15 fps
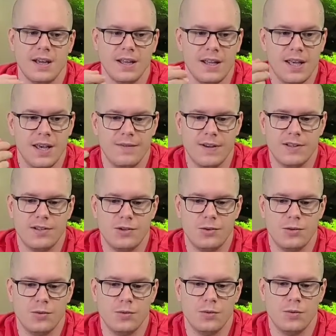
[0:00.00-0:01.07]
give it
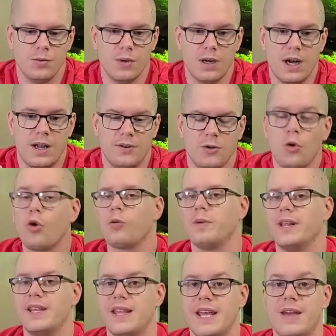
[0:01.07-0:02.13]
to,
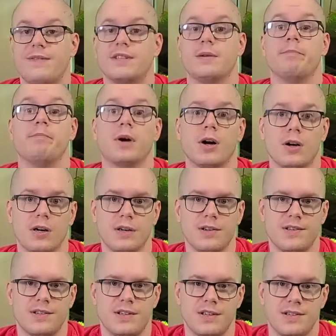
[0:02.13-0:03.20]
normally they give it to
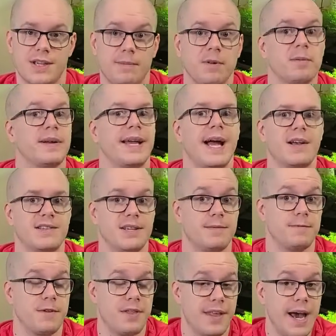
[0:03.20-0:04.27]
birds to supplement calcium
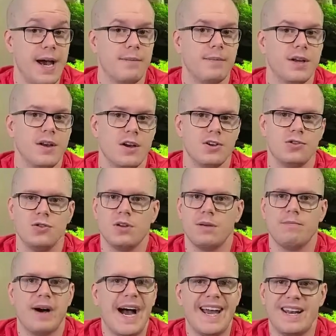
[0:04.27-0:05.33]
for them. So you can
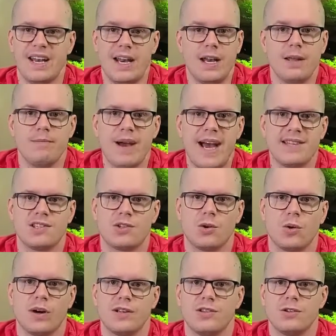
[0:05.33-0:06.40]
buy it at any pet
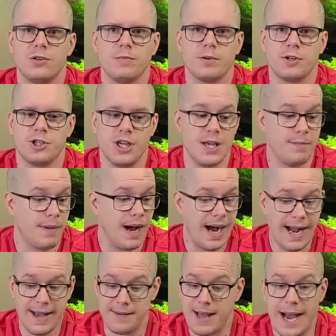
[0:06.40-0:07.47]
store. It's super cheap.
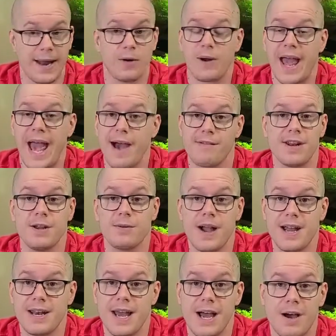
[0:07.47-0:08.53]
I, I don't have any
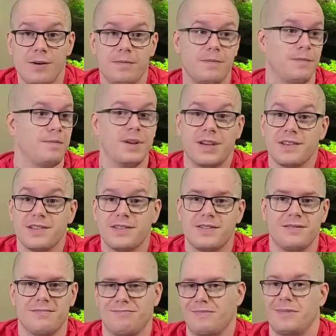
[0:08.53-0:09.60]
right now because
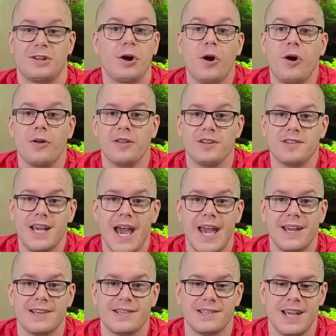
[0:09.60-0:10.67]
they're all in the
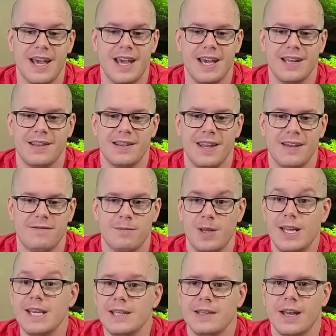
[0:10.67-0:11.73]
tanks and they've been
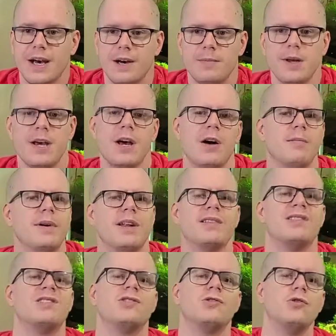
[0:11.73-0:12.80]
eaten up, but
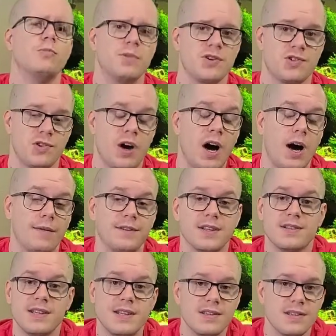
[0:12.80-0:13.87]
it's super soft.
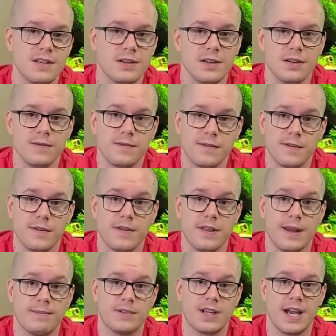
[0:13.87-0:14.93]
It's easier for
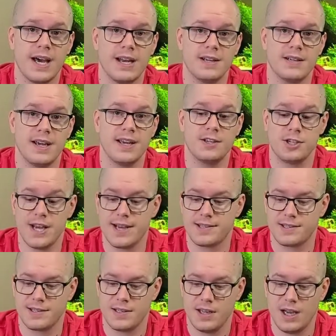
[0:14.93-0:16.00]
them to kind of
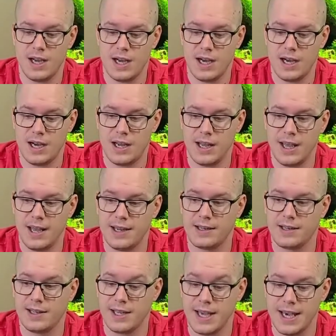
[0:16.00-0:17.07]
digest uh,
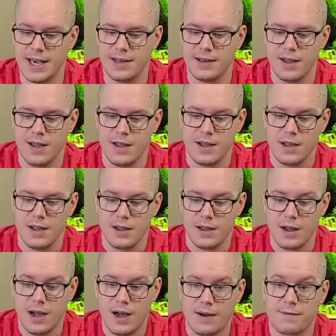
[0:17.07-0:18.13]
and get
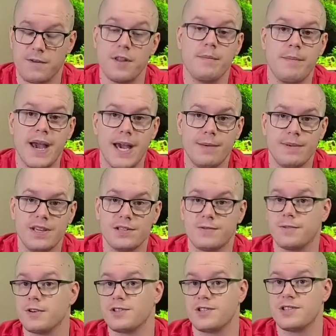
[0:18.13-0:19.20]
uh, for the babies
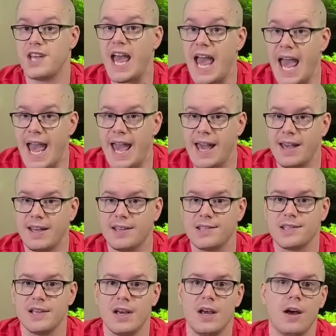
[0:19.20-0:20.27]
versus
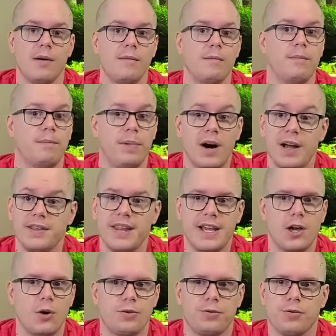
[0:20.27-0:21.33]
eggs, but they
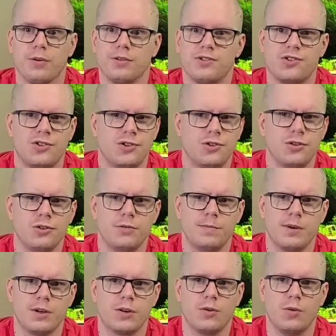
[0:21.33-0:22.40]
go through it
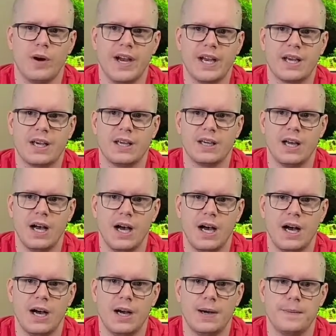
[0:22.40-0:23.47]
super quick
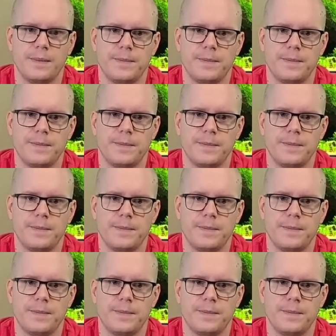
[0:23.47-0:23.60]
uh,